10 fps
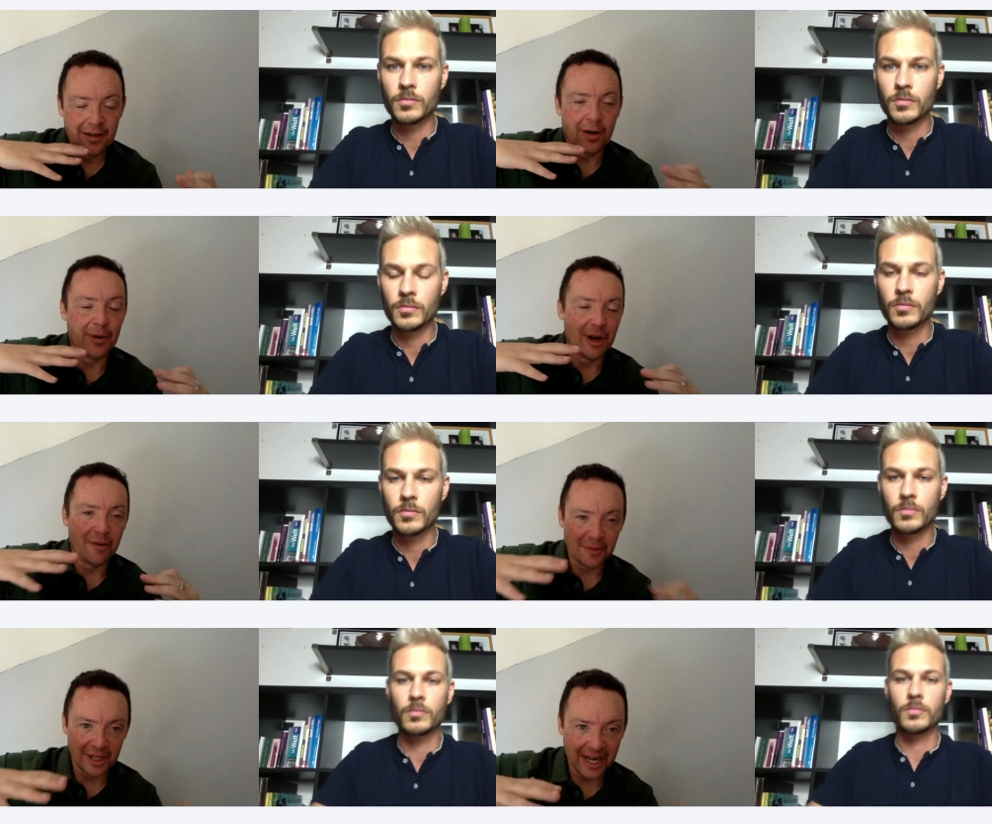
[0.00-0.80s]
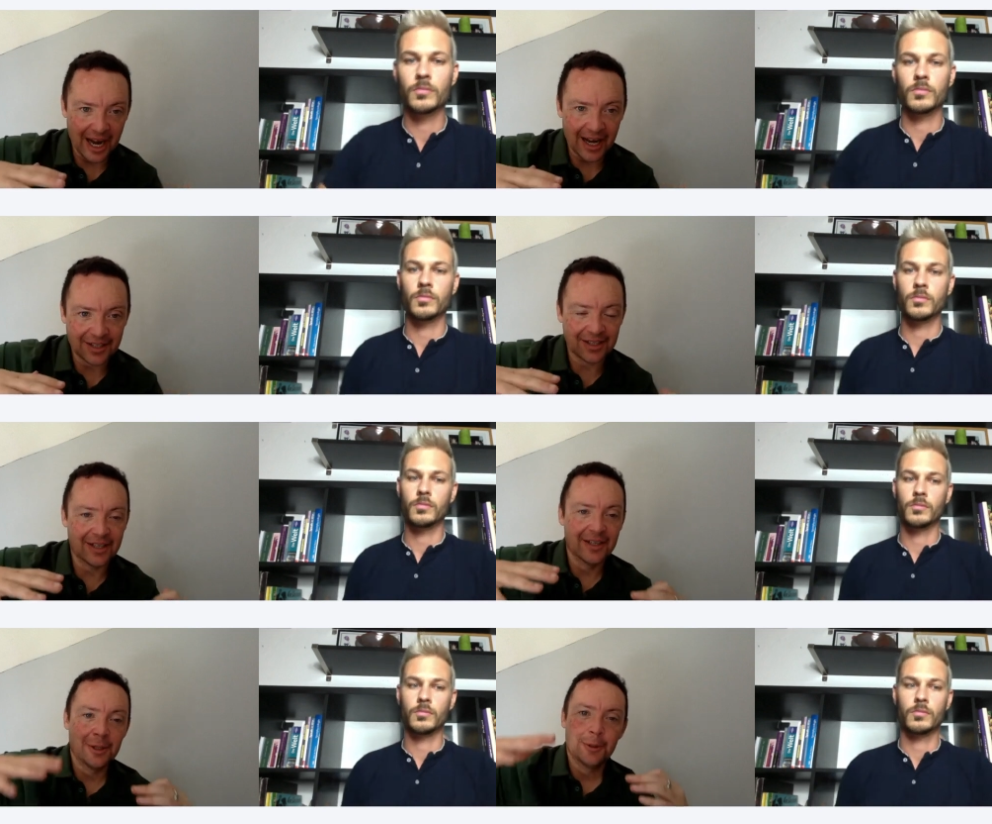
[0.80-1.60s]
Speaker 1: or we often get
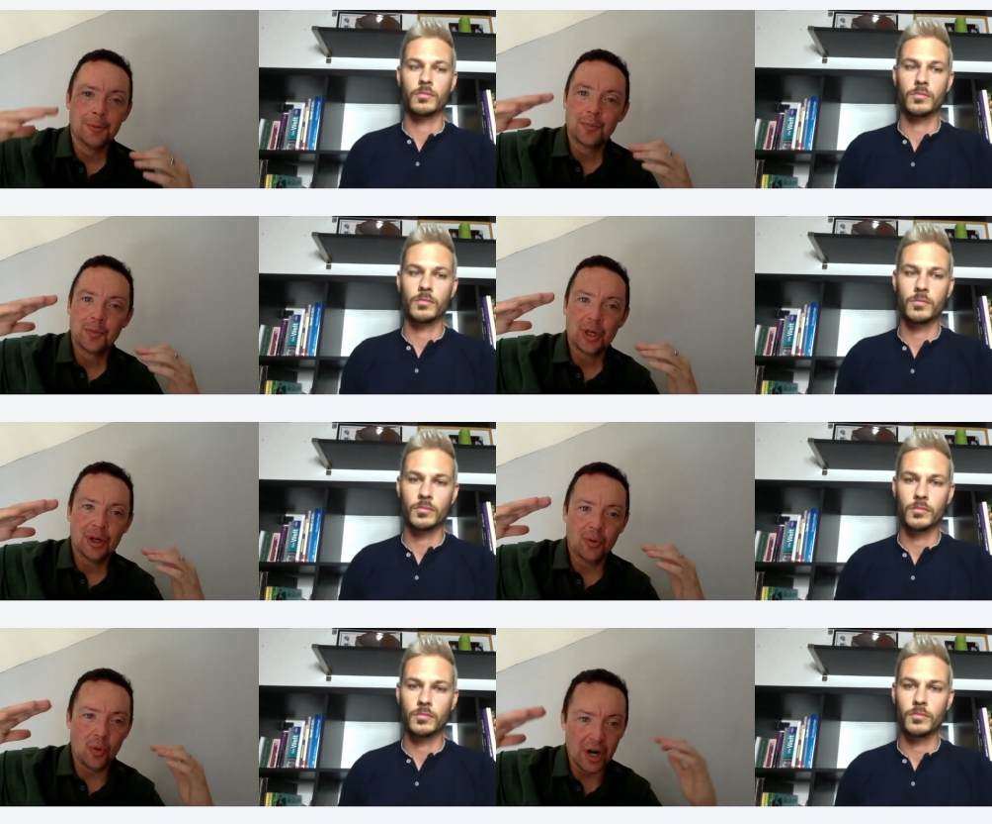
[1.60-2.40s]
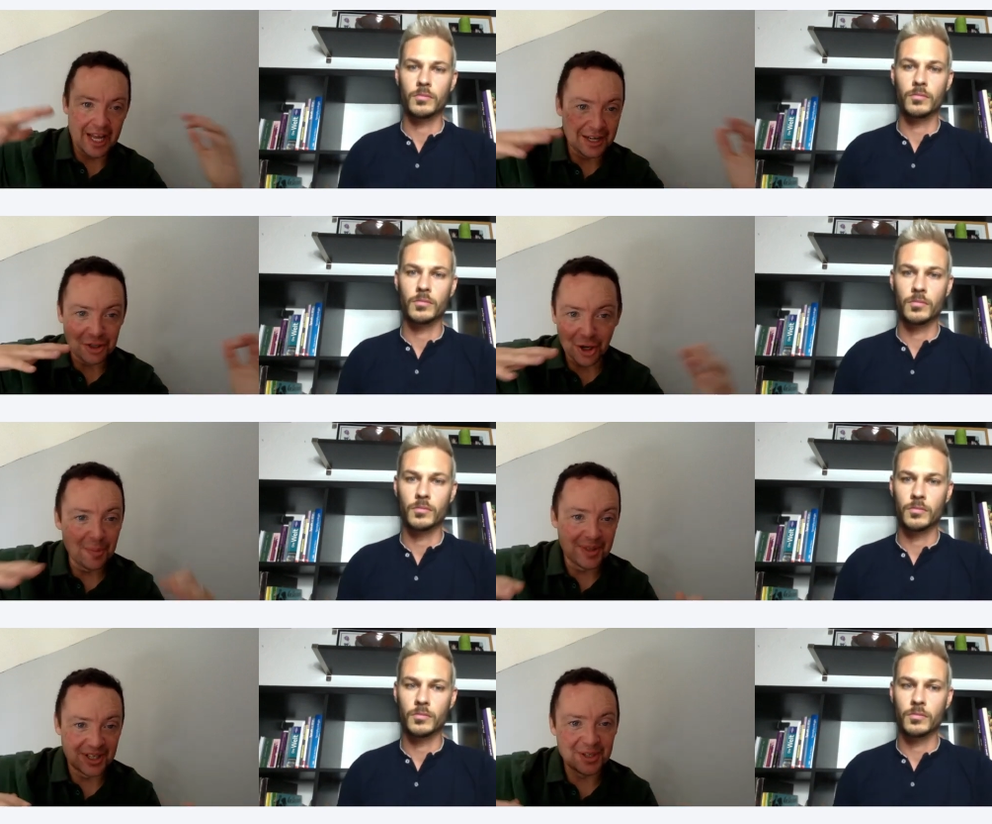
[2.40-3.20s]
asked, what age group
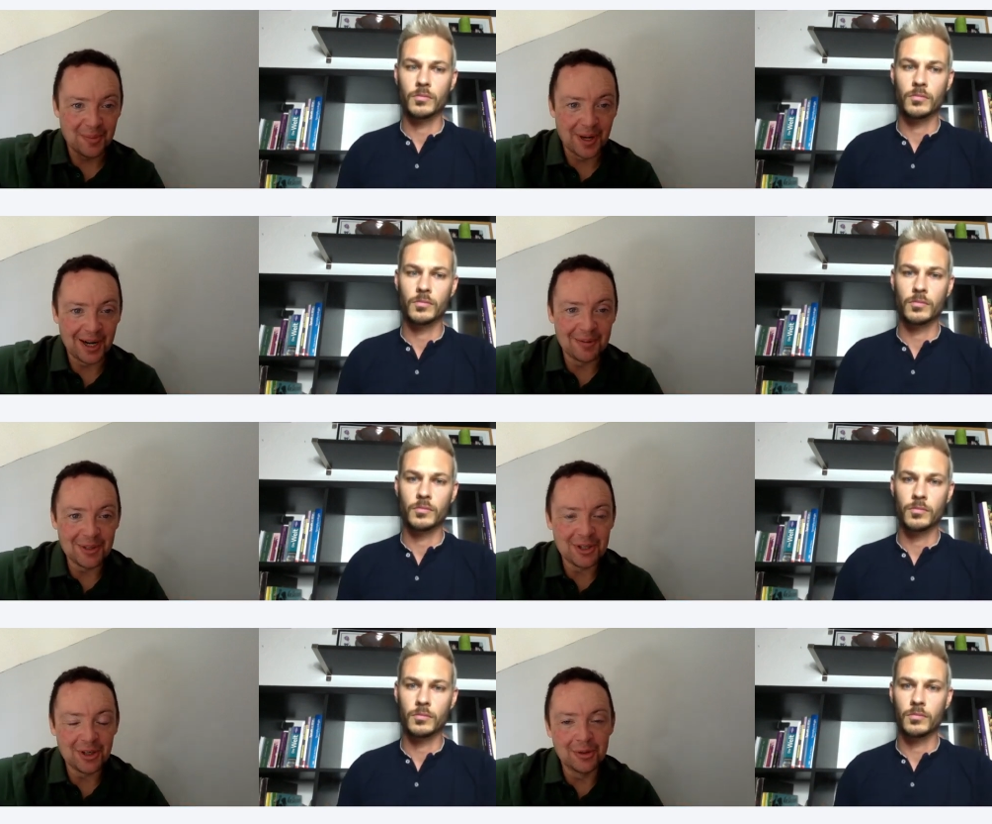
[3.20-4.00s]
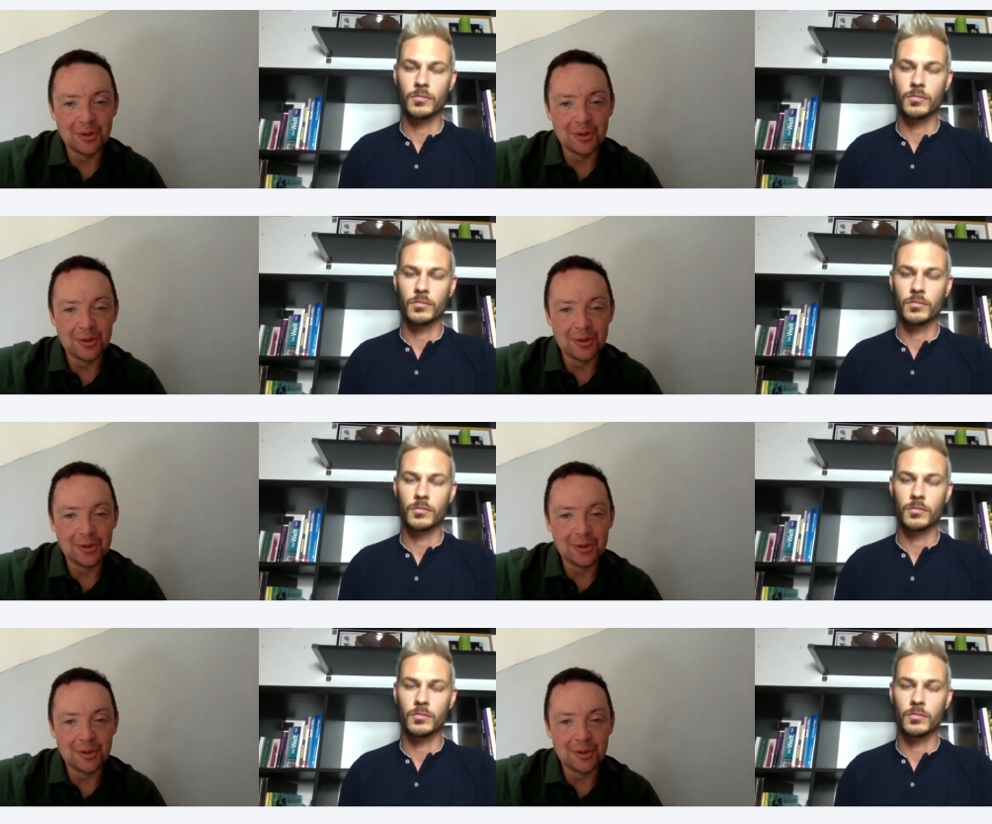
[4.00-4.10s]
is this applicable to?